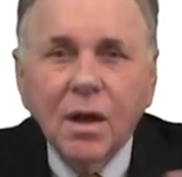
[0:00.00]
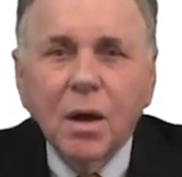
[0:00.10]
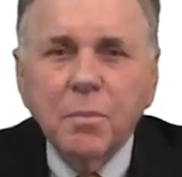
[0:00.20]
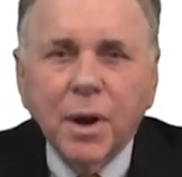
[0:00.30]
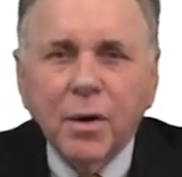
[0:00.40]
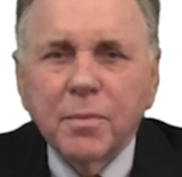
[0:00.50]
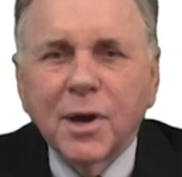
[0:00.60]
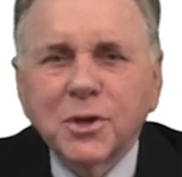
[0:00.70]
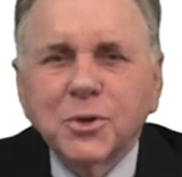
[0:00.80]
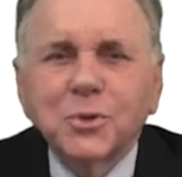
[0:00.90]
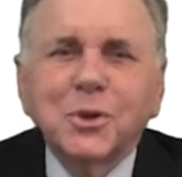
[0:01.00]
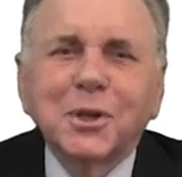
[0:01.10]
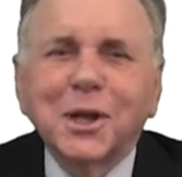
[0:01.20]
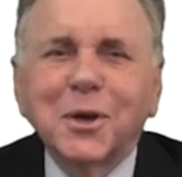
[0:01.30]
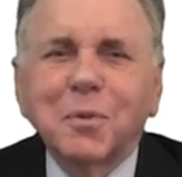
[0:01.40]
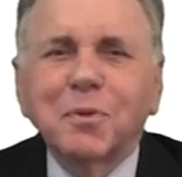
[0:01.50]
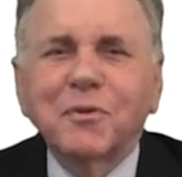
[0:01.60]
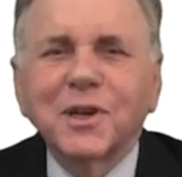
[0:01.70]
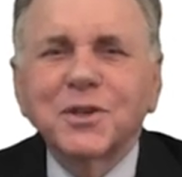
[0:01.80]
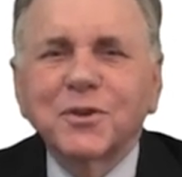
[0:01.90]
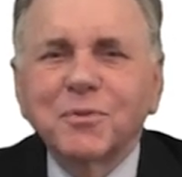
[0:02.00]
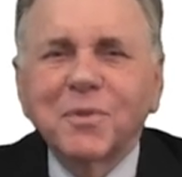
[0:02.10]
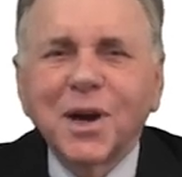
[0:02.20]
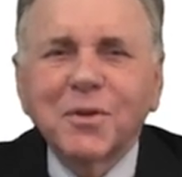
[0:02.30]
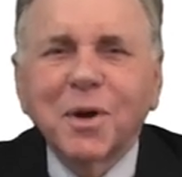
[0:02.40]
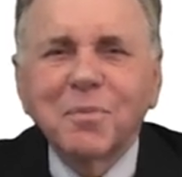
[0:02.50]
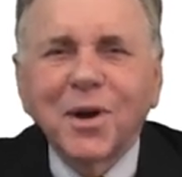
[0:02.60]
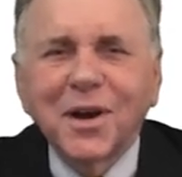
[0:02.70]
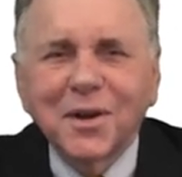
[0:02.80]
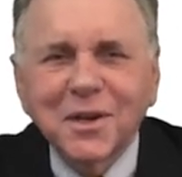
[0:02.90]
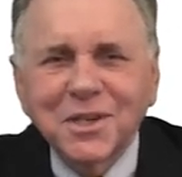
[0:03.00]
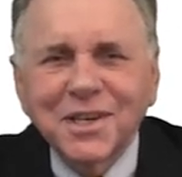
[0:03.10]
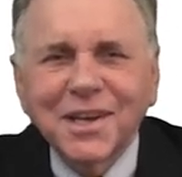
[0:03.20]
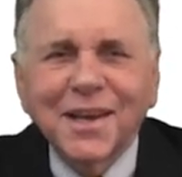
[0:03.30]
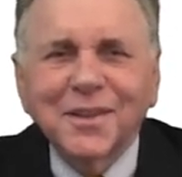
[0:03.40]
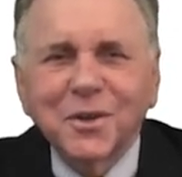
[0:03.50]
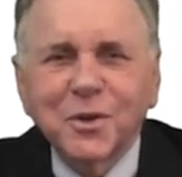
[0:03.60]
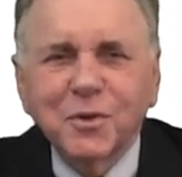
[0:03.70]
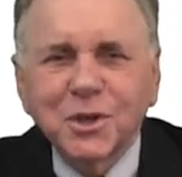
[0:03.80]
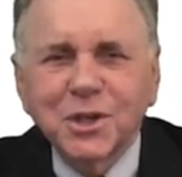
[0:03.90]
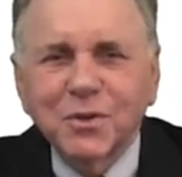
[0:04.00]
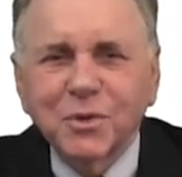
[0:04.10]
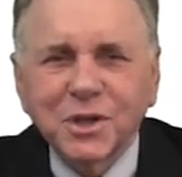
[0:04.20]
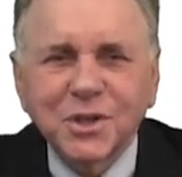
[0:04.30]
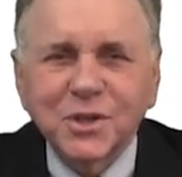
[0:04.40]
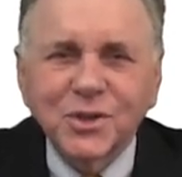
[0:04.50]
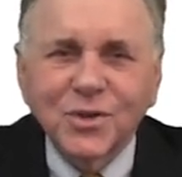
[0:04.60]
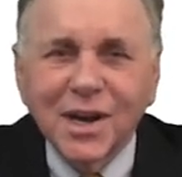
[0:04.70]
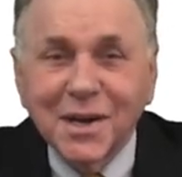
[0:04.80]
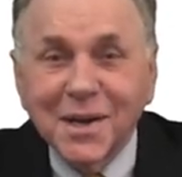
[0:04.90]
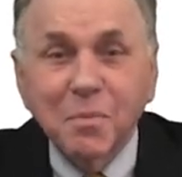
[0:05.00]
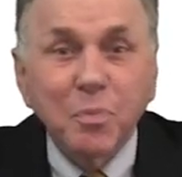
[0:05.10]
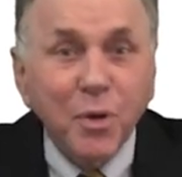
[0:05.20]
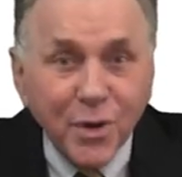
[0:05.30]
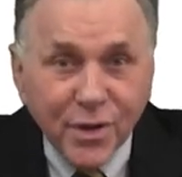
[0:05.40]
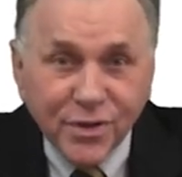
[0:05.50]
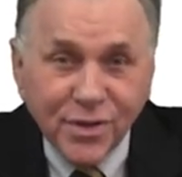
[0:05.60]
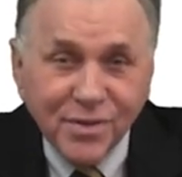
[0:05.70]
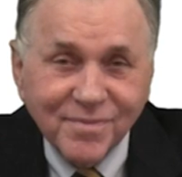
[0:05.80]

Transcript: I'm Barry Marshall, Clinical Professor of Microbiology at the University of Western Australia in Perth.